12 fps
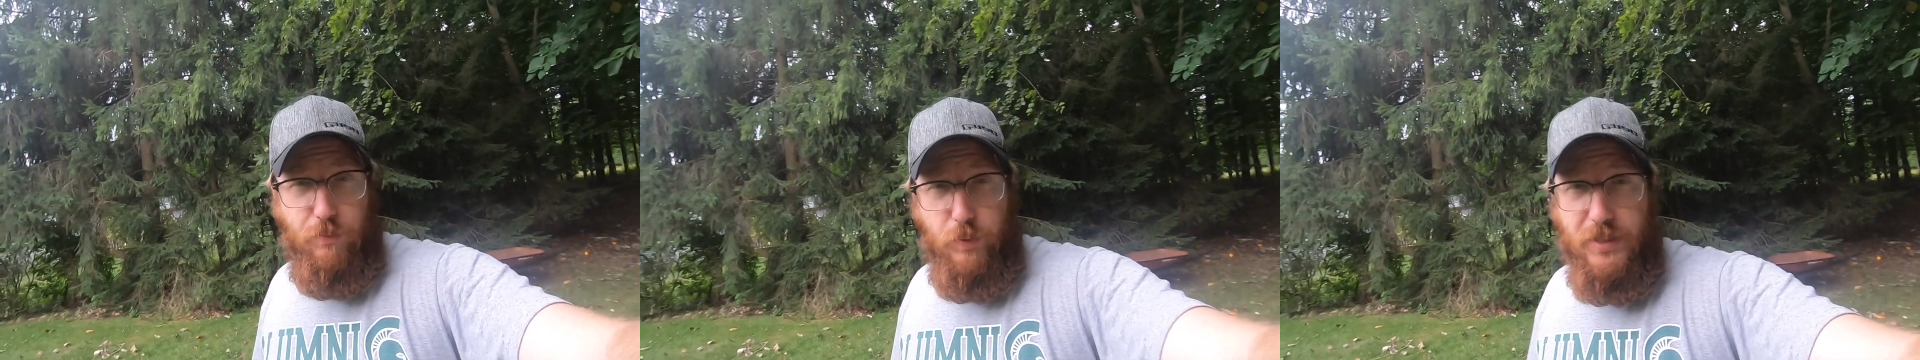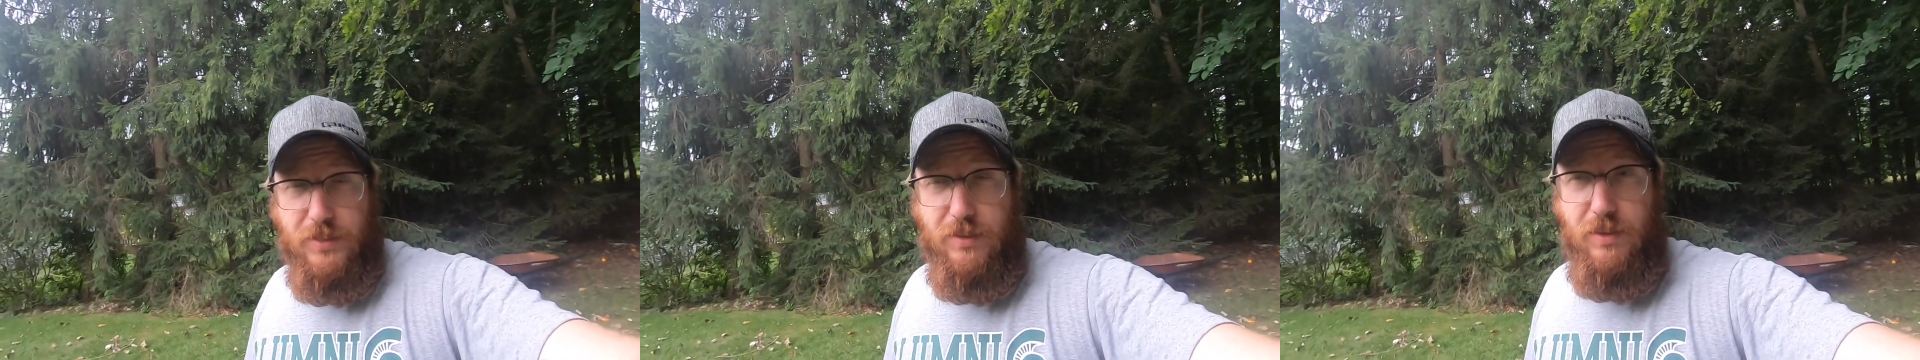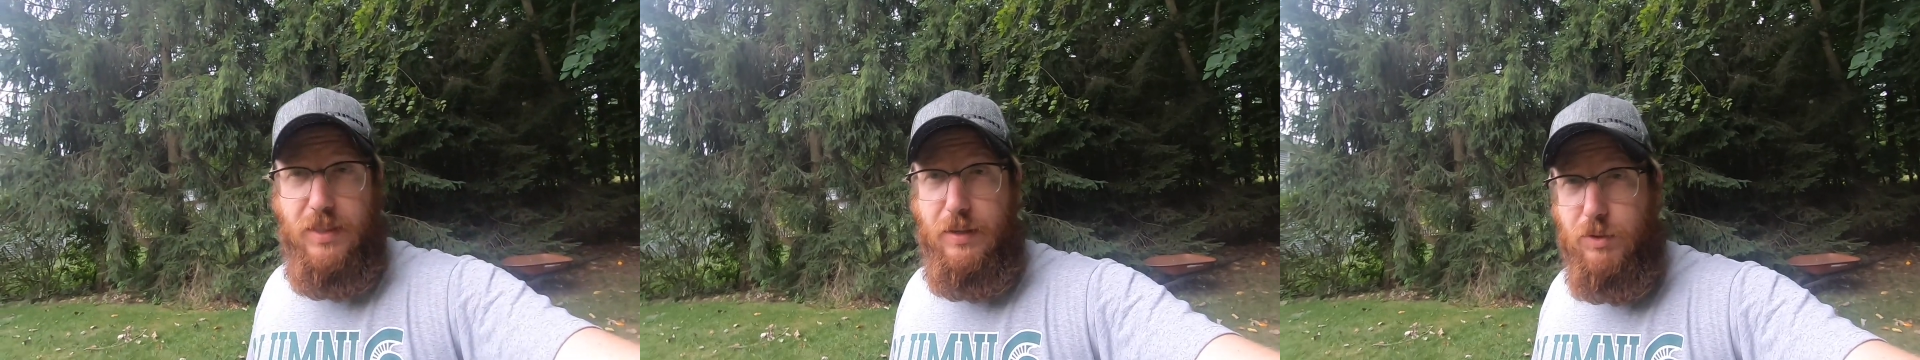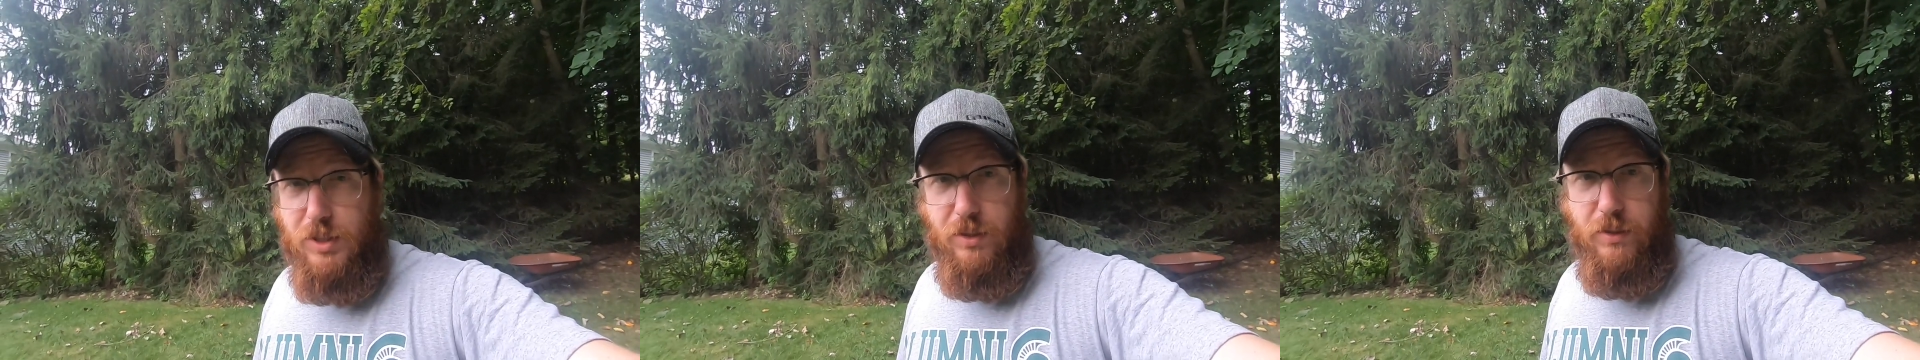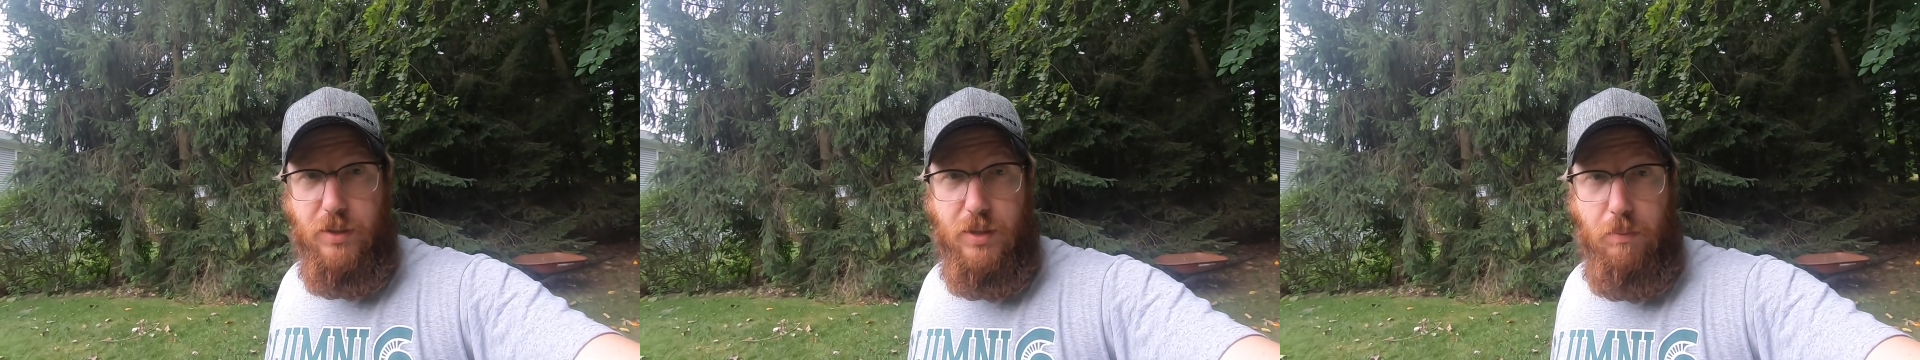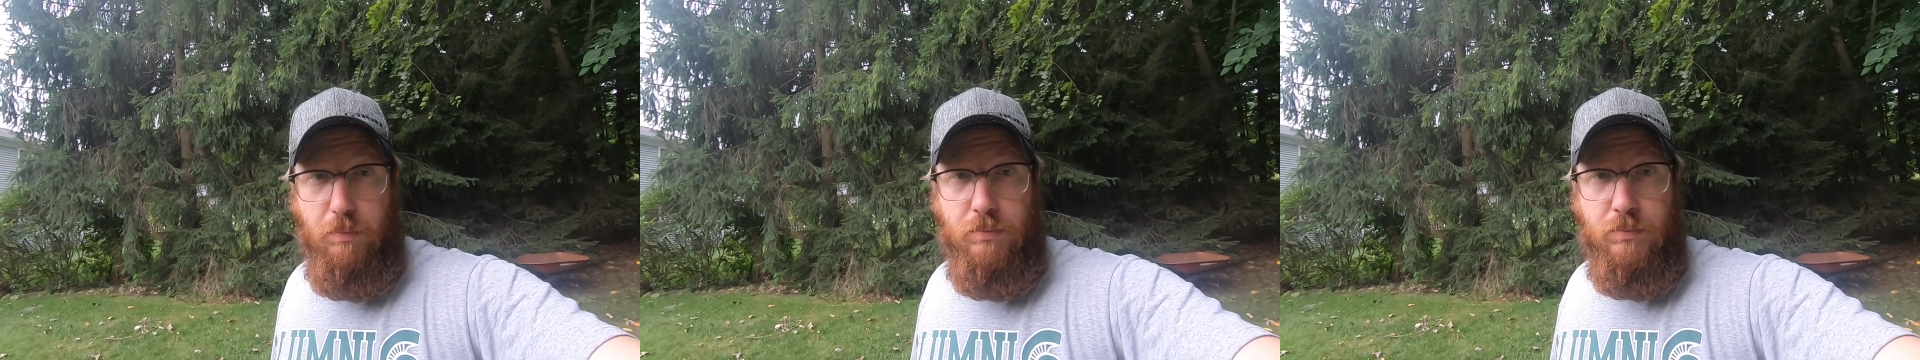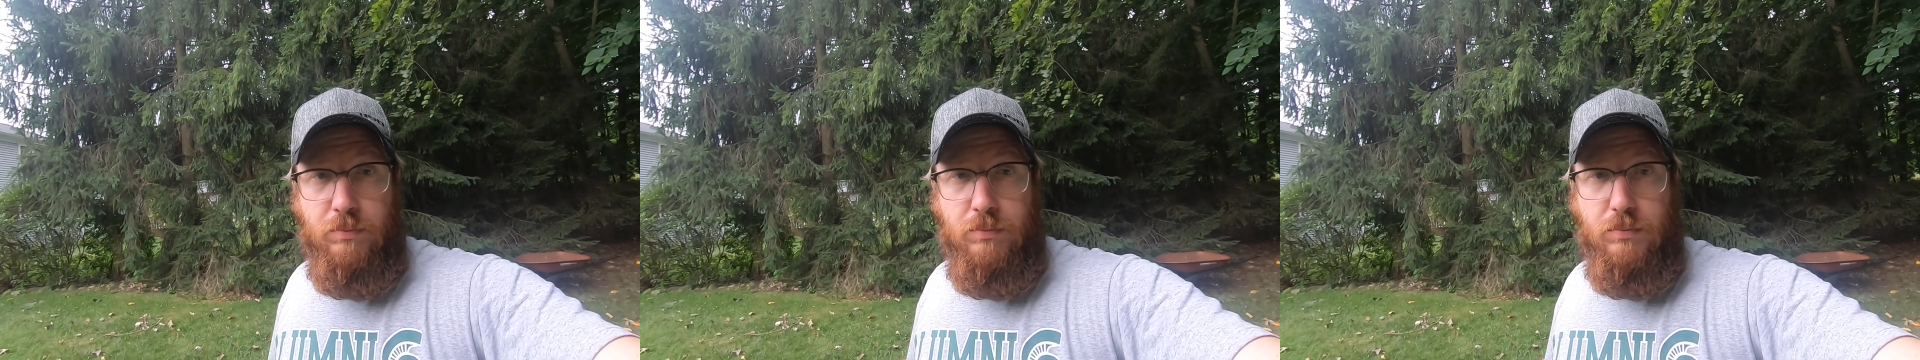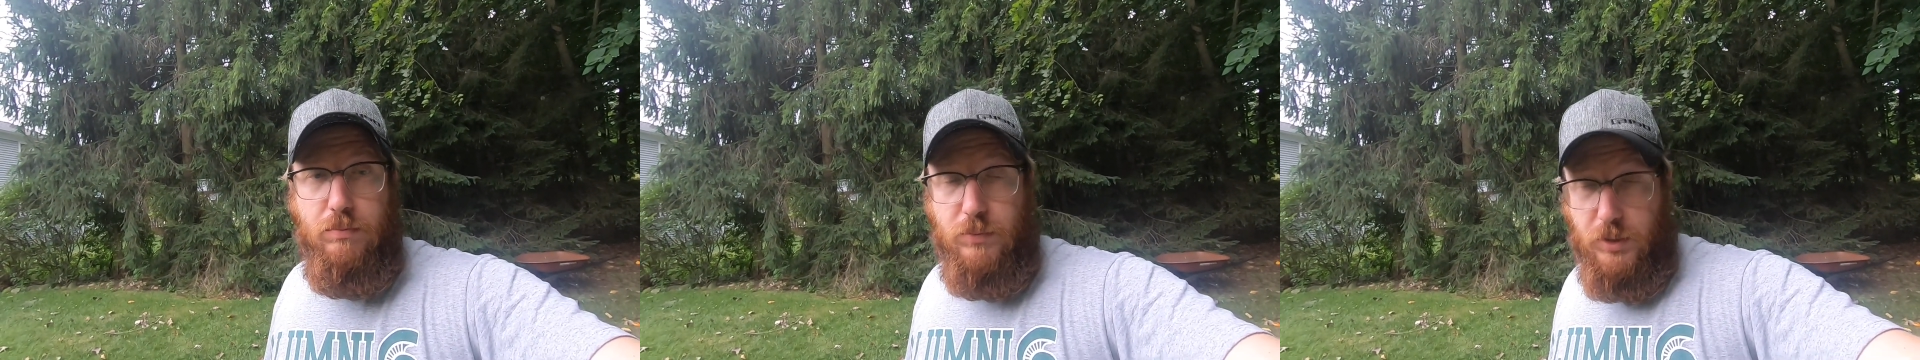weeks, the thing was cleared up.
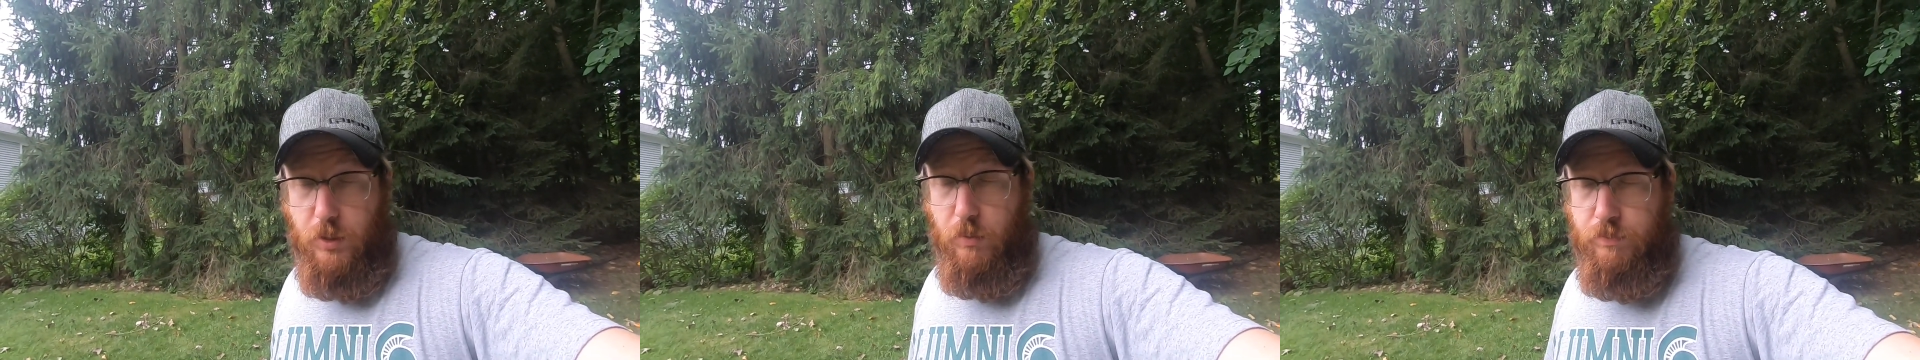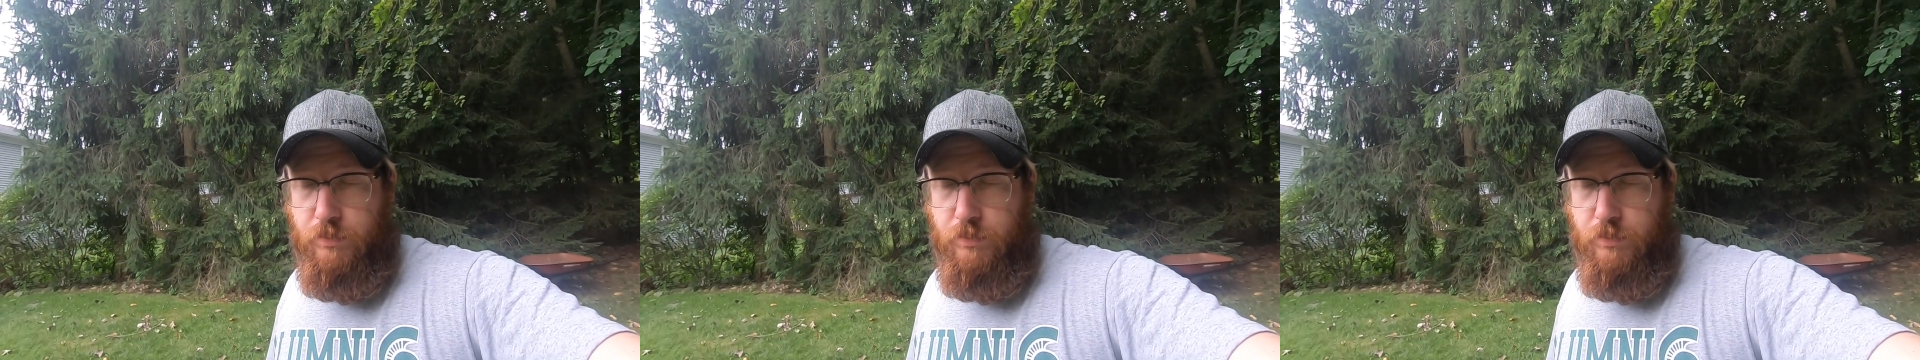So